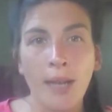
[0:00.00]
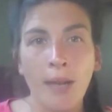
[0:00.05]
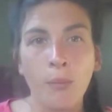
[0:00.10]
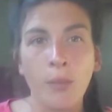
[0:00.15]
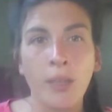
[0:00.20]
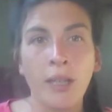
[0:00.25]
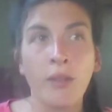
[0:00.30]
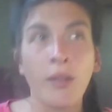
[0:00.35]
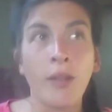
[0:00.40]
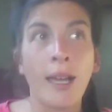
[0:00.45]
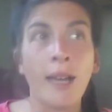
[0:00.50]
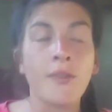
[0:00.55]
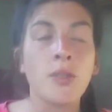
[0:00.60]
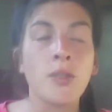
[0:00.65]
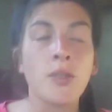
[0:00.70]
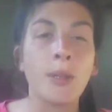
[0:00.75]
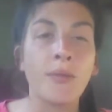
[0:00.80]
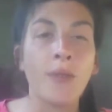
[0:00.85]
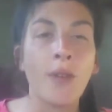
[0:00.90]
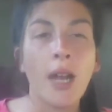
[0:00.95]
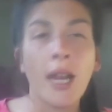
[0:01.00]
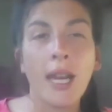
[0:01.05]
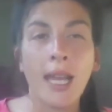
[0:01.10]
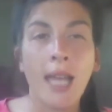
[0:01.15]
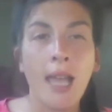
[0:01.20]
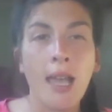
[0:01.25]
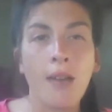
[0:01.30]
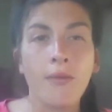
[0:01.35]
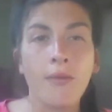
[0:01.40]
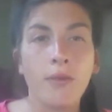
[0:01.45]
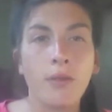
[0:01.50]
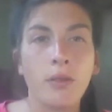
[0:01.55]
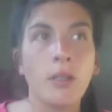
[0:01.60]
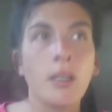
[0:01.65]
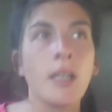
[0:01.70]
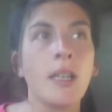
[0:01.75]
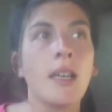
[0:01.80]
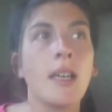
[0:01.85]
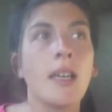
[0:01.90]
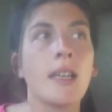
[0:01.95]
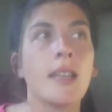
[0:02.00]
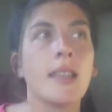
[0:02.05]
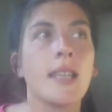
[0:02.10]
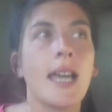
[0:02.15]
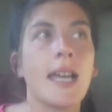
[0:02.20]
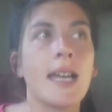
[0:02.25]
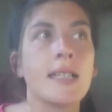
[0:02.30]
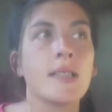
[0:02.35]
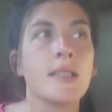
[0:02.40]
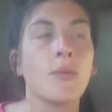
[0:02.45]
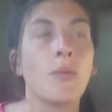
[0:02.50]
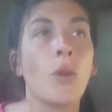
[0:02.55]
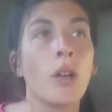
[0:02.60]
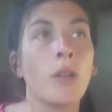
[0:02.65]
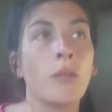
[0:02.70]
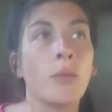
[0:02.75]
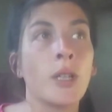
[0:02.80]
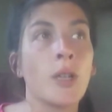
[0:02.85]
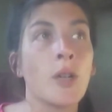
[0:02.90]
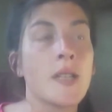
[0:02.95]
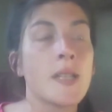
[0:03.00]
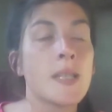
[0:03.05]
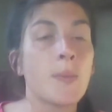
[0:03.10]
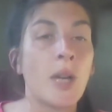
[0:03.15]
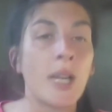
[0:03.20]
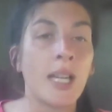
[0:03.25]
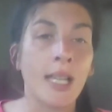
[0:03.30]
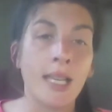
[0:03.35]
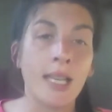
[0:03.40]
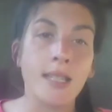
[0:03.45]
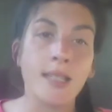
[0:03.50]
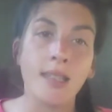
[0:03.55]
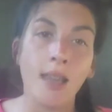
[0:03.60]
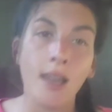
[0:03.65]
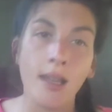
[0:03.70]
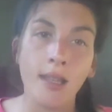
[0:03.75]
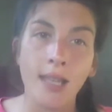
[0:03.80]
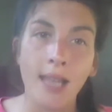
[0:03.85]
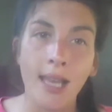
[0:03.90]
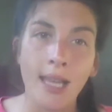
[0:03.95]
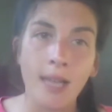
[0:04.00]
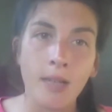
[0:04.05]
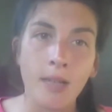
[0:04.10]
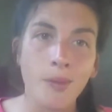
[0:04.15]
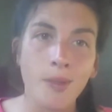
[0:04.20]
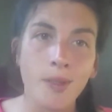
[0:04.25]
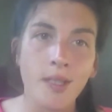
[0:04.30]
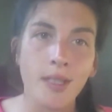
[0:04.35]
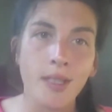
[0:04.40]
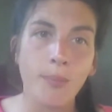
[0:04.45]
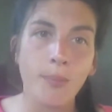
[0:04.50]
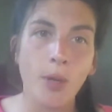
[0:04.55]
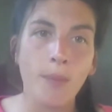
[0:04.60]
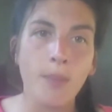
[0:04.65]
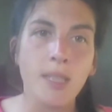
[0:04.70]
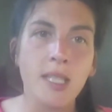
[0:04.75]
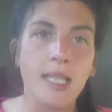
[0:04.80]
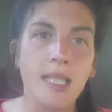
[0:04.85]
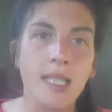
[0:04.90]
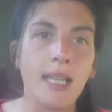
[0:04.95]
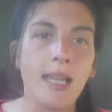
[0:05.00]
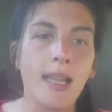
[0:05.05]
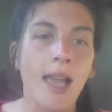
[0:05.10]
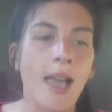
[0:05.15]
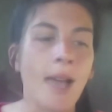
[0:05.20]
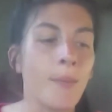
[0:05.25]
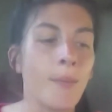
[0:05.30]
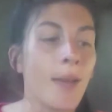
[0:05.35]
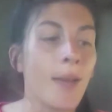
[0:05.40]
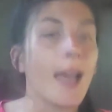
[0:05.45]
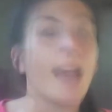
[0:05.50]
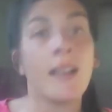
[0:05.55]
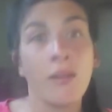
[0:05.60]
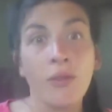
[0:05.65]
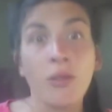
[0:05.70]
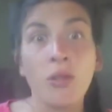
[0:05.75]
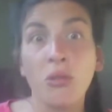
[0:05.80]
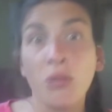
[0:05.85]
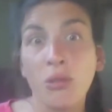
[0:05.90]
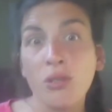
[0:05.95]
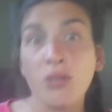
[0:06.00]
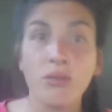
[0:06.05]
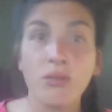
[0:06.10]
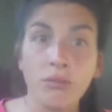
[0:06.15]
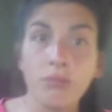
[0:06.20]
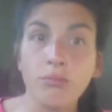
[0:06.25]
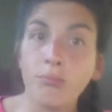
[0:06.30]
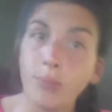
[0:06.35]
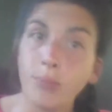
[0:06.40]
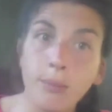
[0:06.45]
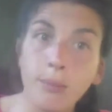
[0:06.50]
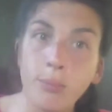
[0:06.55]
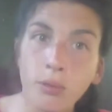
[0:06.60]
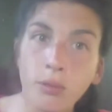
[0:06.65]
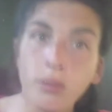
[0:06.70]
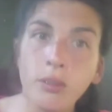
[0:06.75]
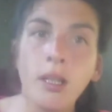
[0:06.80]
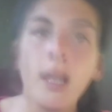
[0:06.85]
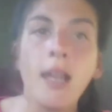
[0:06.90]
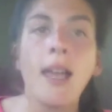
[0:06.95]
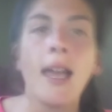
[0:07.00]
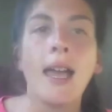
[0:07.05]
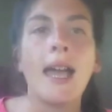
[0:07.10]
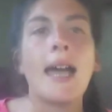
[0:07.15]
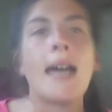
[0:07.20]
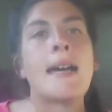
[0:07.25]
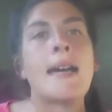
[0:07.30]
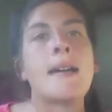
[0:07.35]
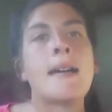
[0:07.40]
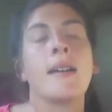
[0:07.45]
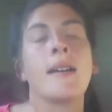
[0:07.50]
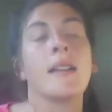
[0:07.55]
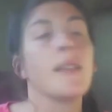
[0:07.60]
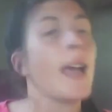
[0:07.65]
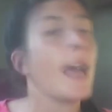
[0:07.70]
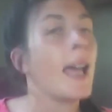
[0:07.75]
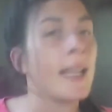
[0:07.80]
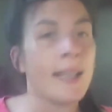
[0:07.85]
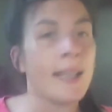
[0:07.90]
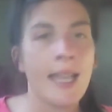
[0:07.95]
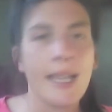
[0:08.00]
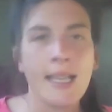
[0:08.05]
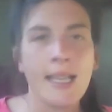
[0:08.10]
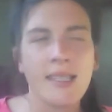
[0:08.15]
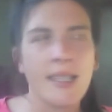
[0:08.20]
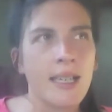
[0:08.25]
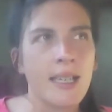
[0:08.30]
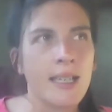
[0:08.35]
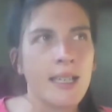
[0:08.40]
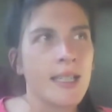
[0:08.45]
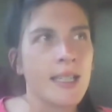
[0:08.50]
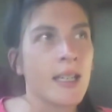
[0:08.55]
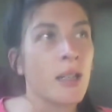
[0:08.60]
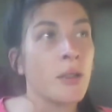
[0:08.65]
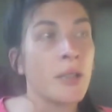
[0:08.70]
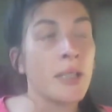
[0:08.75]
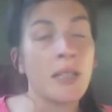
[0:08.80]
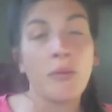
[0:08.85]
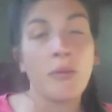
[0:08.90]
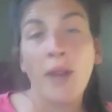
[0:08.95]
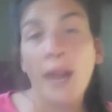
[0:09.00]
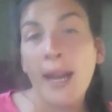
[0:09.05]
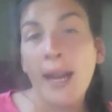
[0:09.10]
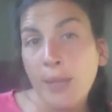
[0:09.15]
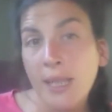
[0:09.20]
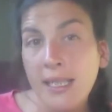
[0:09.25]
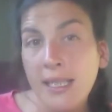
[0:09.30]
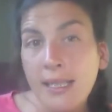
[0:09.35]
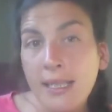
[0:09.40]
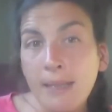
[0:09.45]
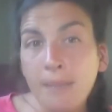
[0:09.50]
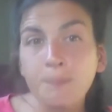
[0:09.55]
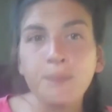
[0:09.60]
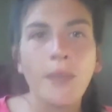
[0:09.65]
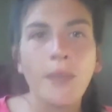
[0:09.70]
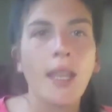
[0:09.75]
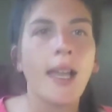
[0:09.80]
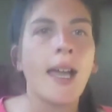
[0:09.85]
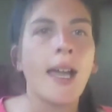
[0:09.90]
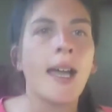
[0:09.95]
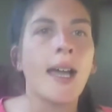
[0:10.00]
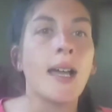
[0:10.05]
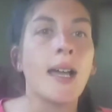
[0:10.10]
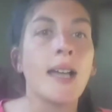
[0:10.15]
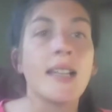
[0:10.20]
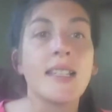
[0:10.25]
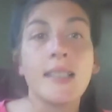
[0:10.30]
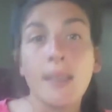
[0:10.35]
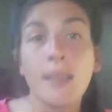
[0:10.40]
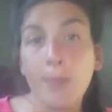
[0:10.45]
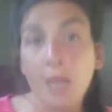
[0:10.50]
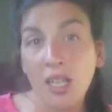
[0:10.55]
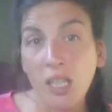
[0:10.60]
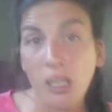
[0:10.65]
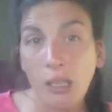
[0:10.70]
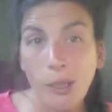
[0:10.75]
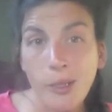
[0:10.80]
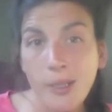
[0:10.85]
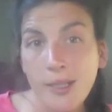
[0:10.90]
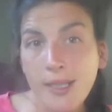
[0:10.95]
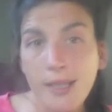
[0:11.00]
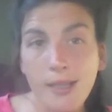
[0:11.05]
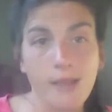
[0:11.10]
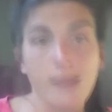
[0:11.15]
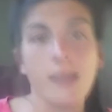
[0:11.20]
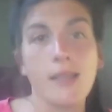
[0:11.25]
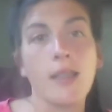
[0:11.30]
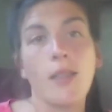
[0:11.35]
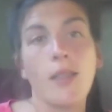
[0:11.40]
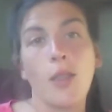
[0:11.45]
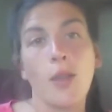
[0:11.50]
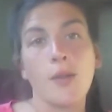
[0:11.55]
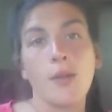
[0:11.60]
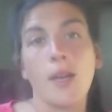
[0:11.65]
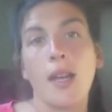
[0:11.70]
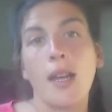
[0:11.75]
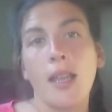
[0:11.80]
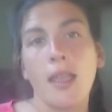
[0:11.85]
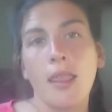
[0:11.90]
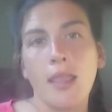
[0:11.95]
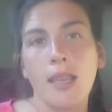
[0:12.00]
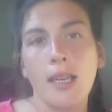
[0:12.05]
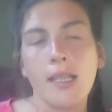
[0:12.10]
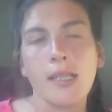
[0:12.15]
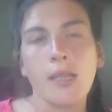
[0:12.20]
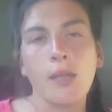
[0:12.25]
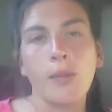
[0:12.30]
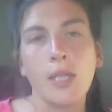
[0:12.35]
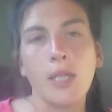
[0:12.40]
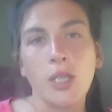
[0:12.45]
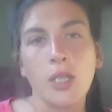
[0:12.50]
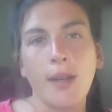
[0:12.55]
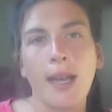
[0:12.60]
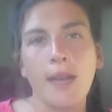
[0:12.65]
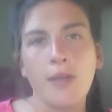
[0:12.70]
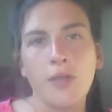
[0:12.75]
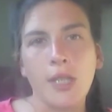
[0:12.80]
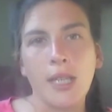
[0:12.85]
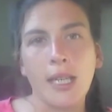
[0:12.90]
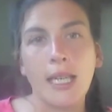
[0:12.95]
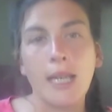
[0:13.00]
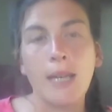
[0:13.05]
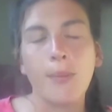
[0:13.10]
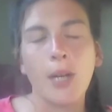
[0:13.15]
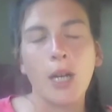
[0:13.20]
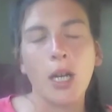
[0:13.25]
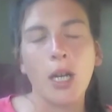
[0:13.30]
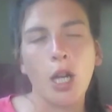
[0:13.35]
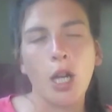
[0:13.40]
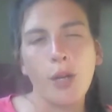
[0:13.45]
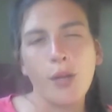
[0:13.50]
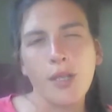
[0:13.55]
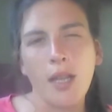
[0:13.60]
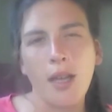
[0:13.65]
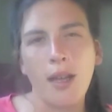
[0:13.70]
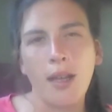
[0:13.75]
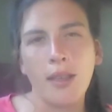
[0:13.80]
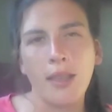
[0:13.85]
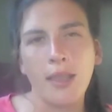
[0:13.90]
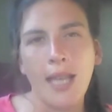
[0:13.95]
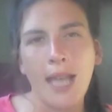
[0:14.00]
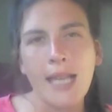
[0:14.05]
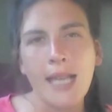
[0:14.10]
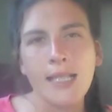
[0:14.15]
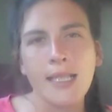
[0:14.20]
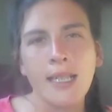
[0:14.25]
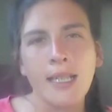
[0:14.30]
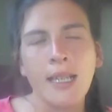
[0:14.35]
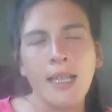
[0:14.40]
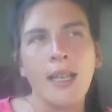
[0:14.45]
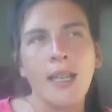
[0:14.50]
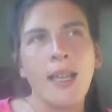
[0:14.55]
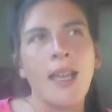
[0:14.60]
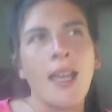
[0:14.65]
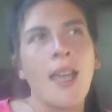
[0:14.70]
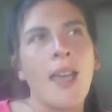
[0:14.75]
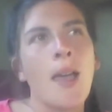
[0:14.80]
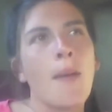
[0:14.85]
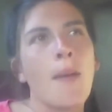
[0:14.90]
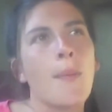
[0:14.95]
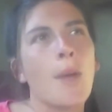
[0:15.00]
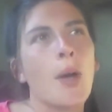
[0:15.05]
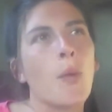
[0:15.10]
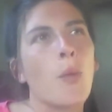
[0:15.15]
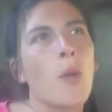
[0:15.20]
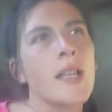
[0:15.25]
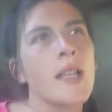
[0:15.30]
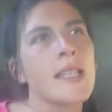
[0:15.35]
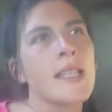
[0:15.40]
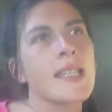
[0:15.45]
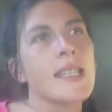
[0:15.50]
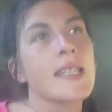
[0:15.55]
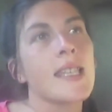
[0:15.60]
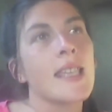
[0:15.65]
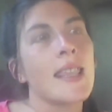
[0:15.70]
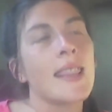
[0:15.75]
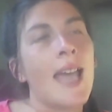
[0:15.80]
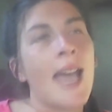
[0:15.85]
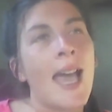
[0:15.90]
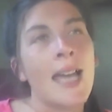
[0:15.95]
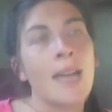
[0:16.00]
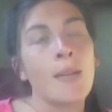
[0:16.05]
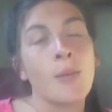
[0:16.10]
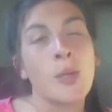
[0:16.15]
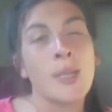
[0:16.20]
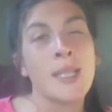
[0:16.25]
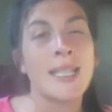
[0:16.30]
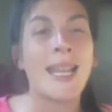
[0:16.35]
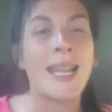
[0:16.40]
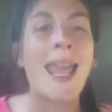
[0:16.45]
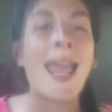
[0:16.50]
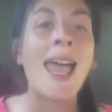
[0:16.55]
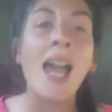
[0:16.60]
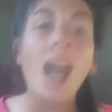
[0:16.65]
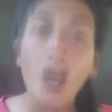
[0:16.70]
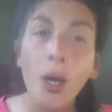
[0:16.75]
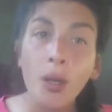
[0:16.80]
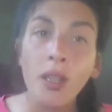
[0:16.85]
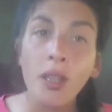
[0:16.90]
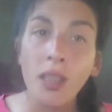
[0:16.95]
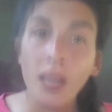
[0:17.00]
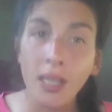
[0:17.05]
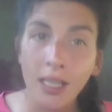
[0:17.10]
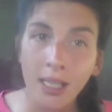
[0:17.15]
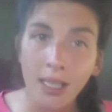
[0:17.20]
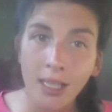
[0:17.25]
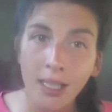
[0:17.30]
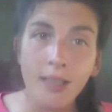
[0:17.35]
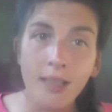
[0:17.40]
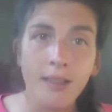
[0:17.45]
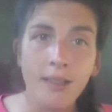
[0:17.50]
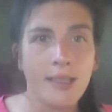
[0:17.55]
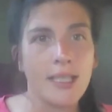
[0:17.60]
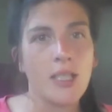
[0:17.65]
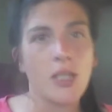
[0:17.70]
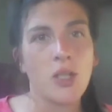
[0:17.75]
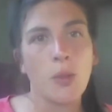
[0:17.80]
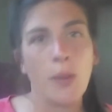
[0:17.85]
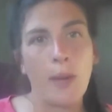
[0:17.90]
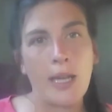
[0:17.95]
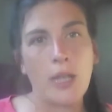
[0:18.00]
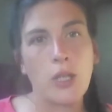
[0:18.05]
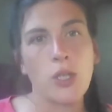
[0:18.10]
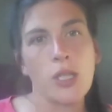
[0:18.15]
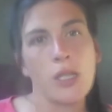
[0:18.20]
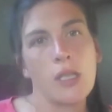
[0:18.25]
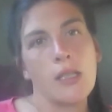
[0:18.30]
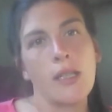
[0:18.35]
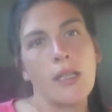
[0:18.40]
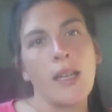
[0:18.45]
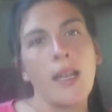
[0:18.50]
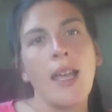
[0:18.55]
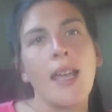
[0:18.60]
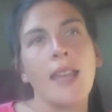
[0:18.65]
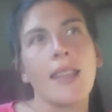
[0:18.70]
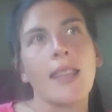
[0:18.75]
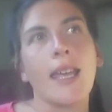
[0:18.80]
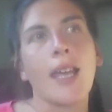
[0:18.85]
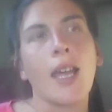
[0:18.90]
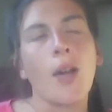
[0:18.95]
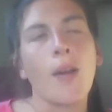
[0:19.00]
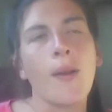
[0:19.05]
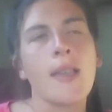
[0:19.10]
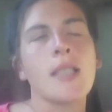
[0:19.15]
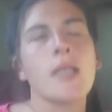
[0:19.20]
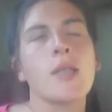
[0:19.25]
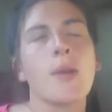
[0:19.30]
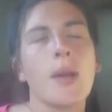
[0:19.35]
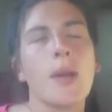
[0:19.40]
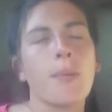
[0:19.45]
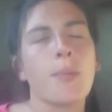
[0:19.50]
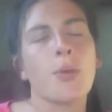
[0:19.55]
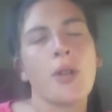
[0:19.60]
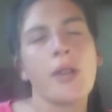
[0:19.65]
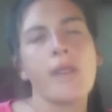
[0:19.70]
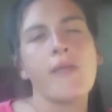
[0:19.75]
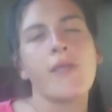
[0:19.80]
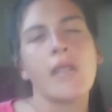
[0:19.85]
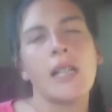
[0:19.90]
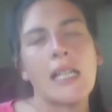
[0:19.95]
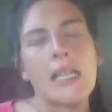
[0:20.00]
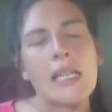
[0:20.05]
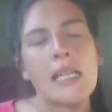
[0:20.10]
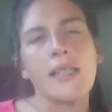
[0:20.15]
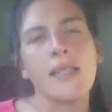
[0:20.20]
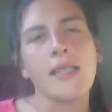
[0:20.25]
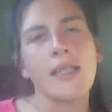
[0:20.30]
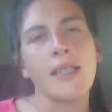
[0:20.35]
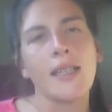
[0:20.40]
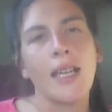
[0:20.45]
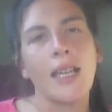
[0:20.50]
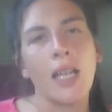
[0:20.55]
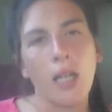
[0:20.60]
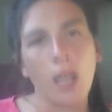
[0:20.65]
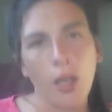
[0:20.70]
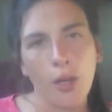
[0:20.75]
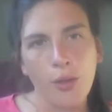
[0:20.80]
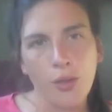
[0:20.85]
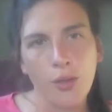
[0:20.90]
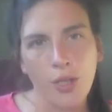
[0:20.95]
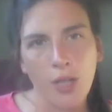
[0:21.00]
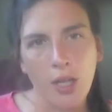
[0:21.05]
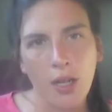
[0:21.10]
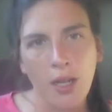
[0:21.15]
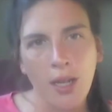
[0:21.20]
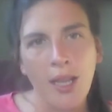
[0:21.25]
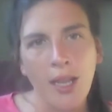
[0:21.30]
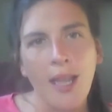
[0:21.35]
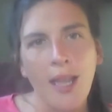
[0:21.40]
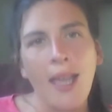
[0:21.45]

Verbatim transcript: And we have to be very careful that one, we're not spreading it to the other animals at the property, um, and of course, people. Uh, and that's things including rabies, uh, tuberculosis, those kind of things. So we do have to keep a close eye on that. But once the animal is in a healthy situation, they go into a pre release enclosure.